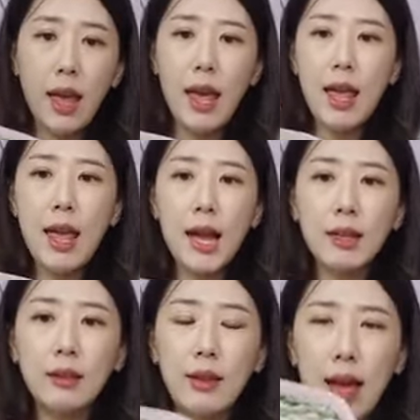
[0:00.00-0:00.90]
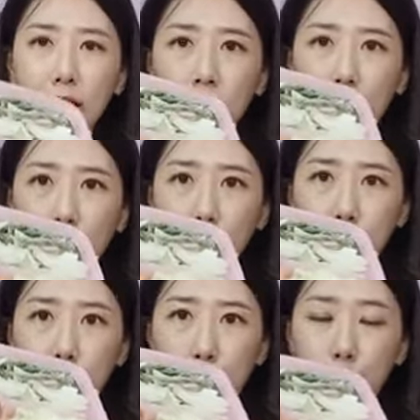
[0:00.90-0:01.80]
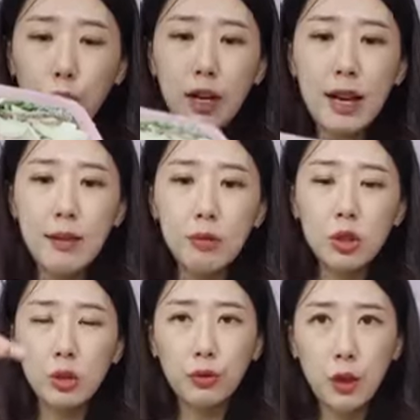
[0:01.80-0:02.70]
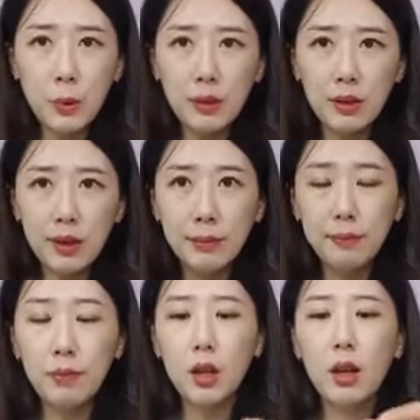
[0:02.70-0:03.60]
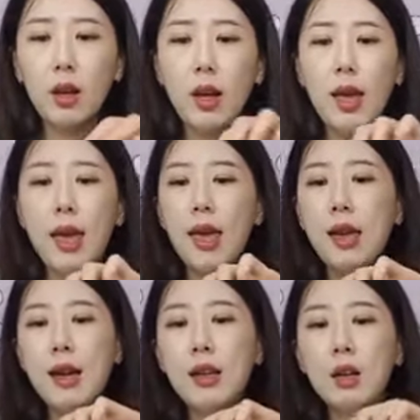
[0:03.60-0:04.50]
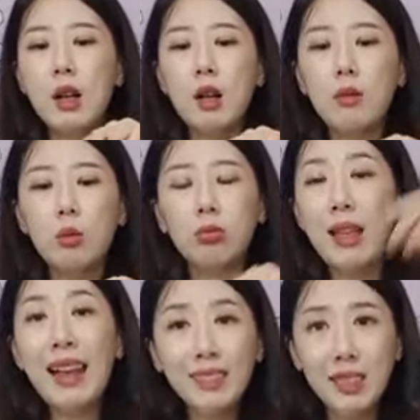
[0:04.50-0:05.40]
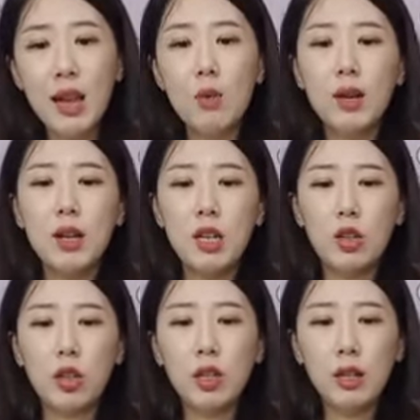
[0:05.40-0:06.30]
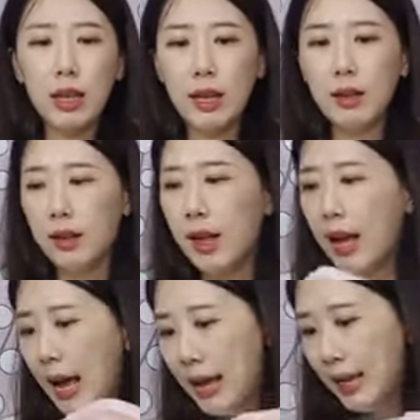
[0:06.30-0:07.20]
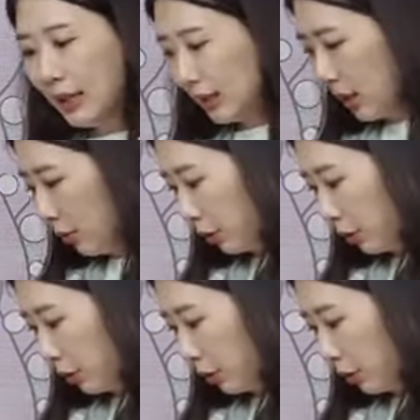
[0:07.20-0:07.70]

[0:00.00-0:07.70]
and leftover shrimp, just froze them. And next time when I need to cook it, I get some